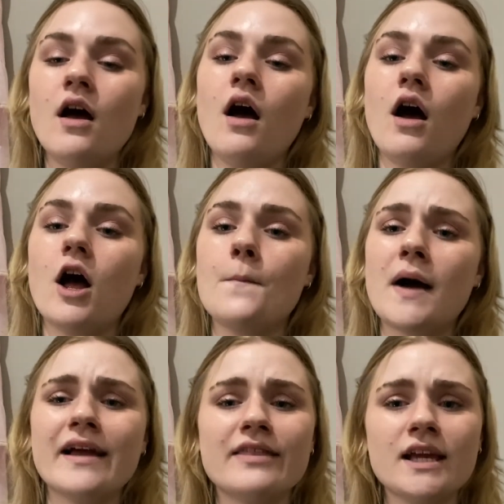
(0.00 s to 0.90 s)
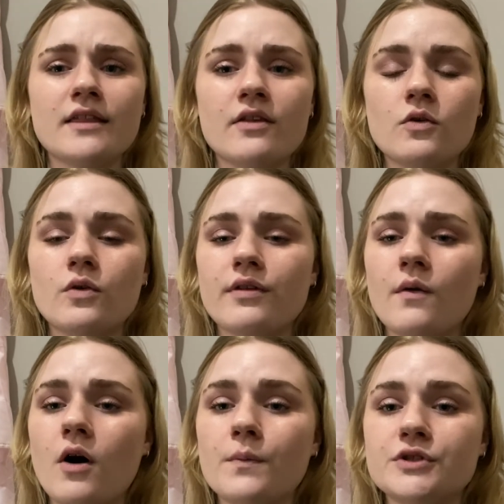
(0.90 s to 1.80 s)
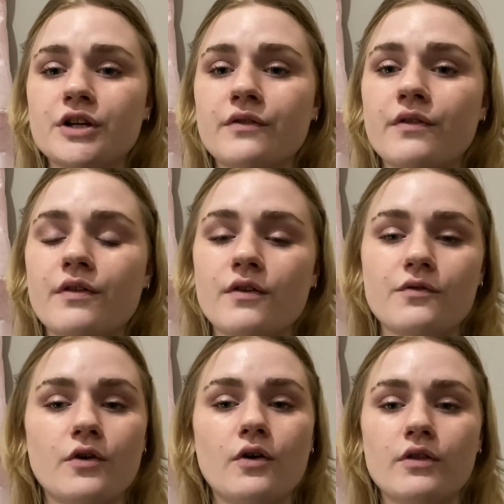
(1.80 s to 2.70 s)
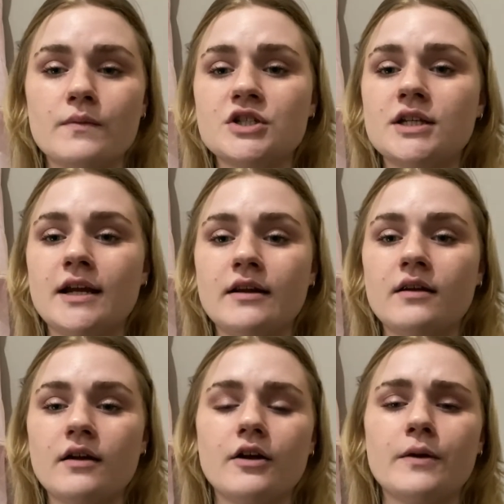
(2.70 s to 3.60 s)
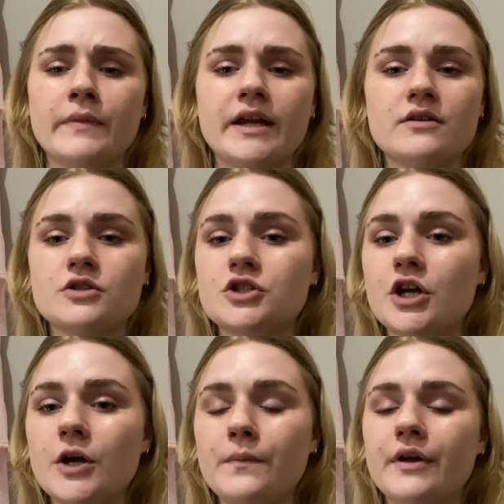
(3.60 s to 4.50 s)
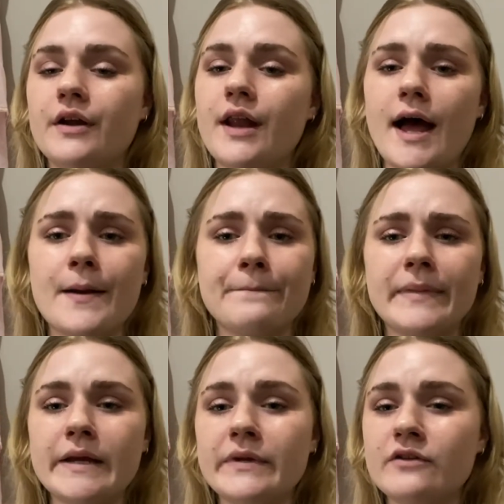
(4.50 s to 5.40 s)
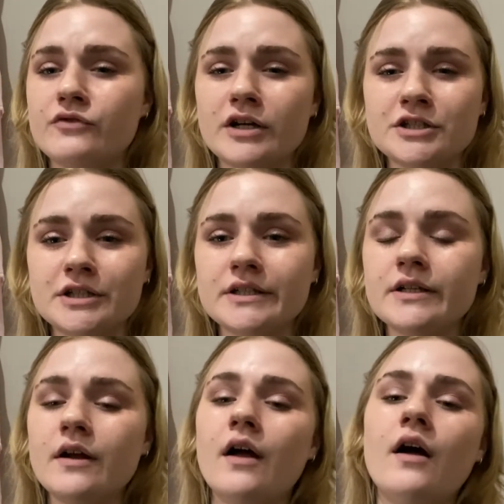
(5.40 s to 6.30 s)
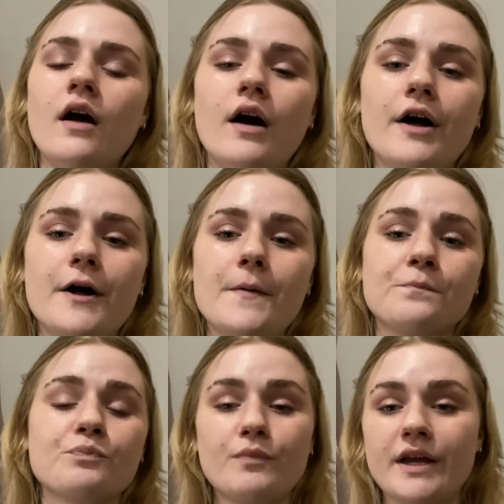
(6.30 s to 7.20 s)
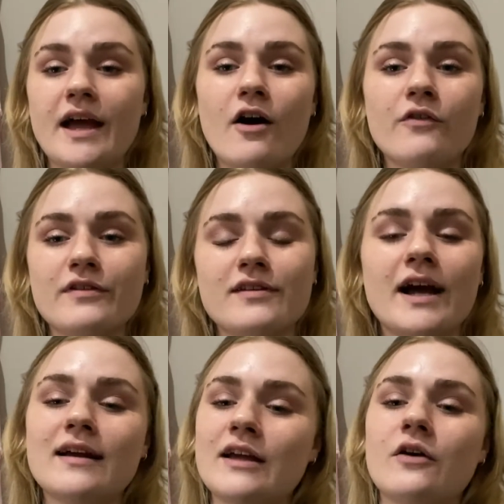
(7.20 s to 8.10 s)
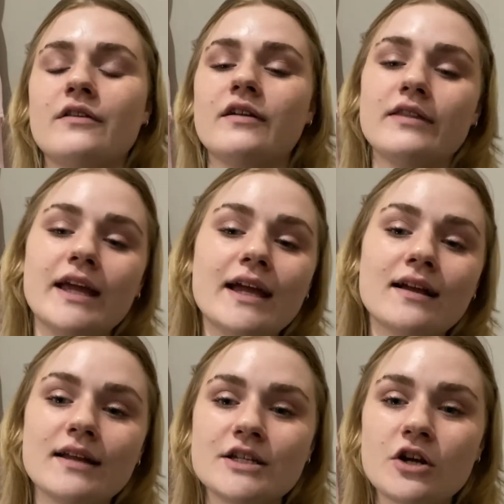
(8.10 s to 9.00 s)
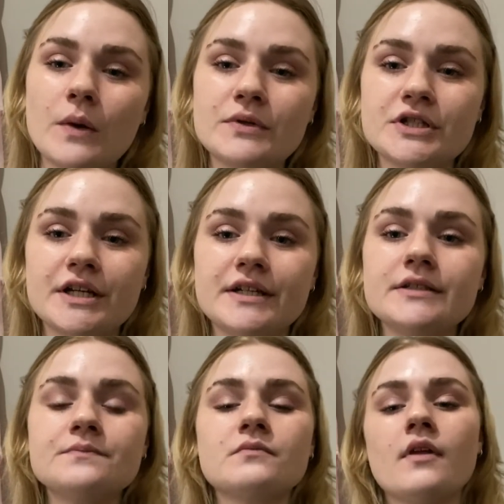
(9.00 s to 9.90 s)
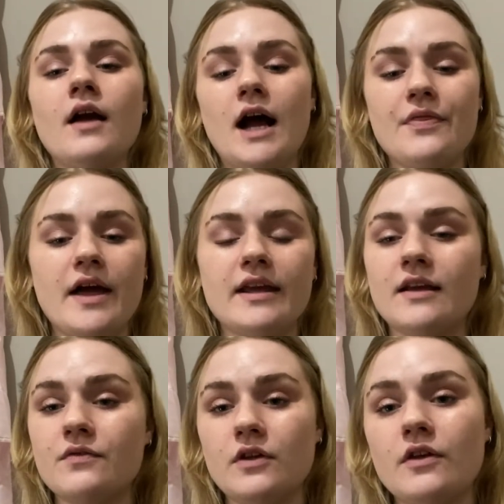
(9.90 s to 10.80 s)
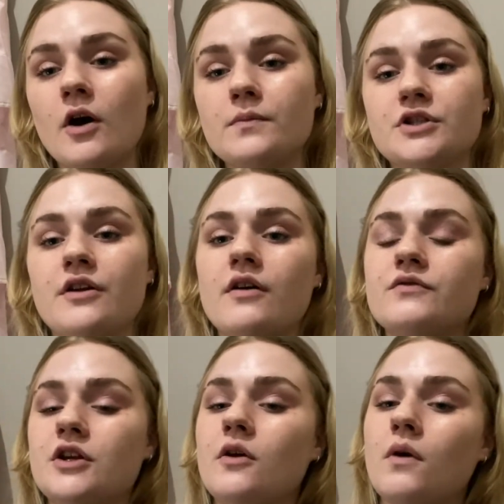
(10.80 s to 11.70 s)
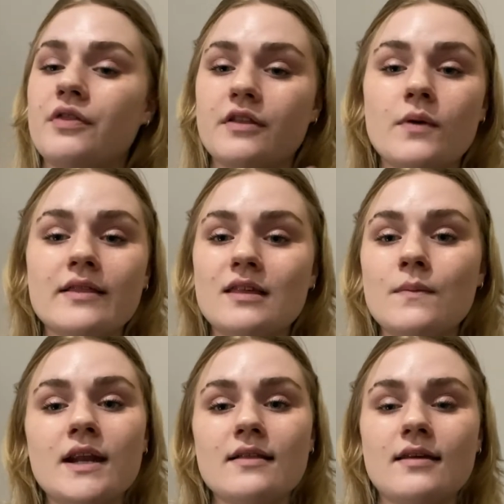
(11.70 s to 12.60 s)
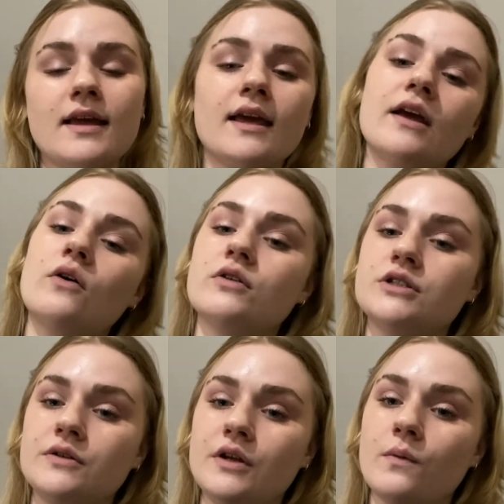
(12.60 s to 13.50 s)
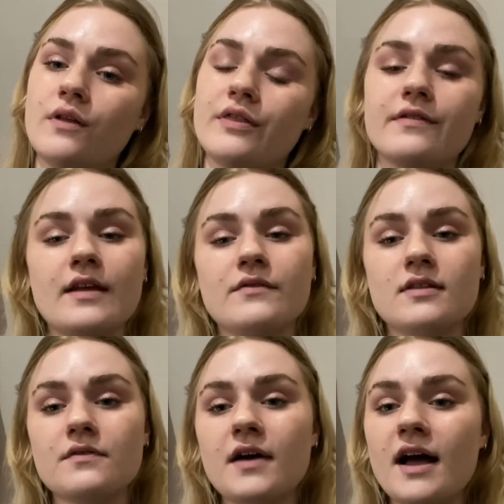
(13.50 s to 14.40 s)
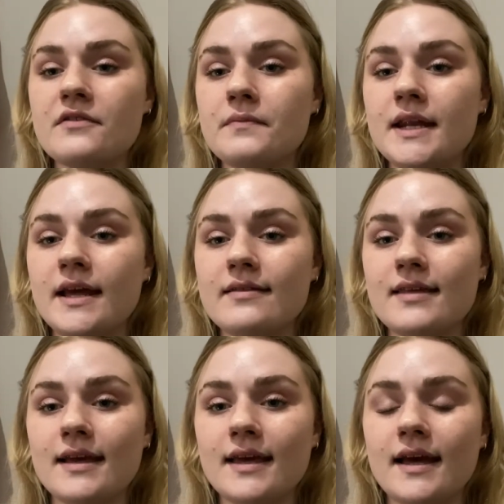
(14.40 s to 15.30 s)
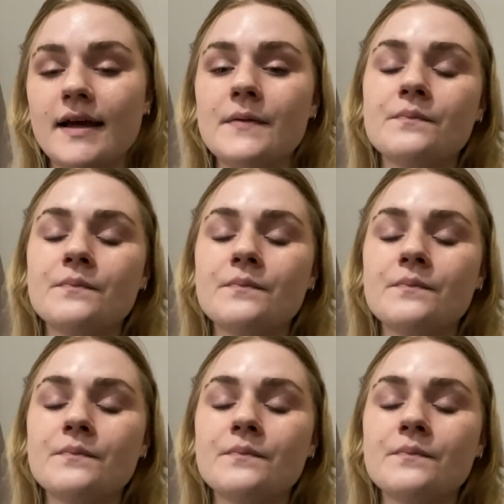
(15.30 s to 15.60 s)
I think there's also options for the machine in German and maybe Russian. But yeah, obviously I click on the English option, and then it gives you the option of, do you want the 20-minute ticket or do you want the 75-minute ticket?